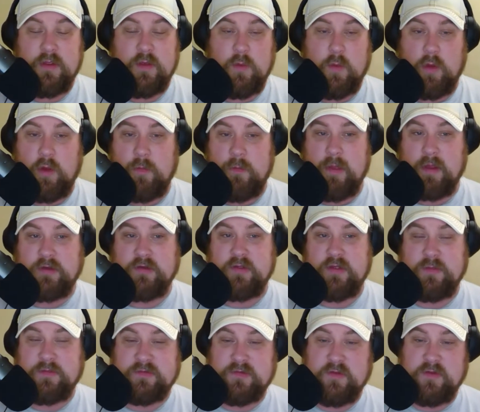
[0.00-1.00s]
Welcome back to an
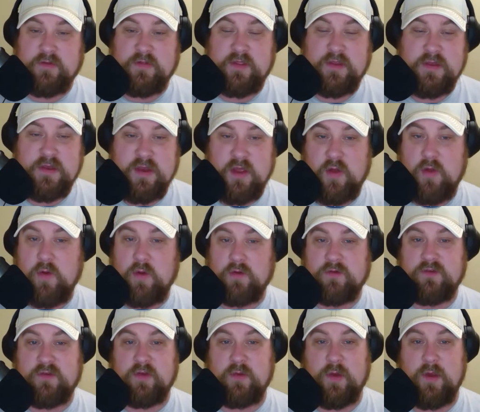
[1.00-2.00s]
episode of the No
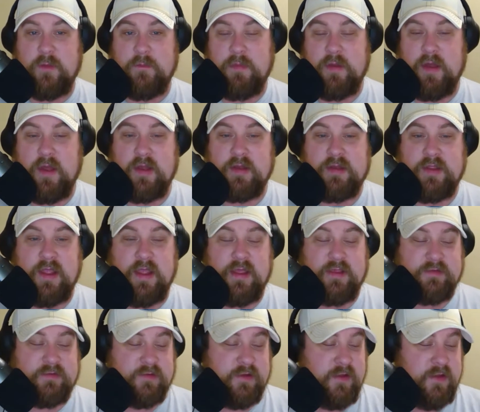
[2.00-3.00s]
Horsing Around
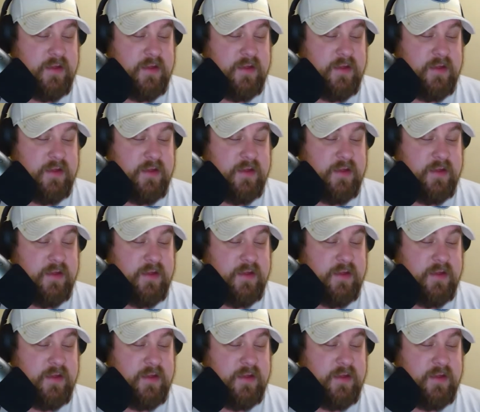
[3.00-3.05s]
podcast.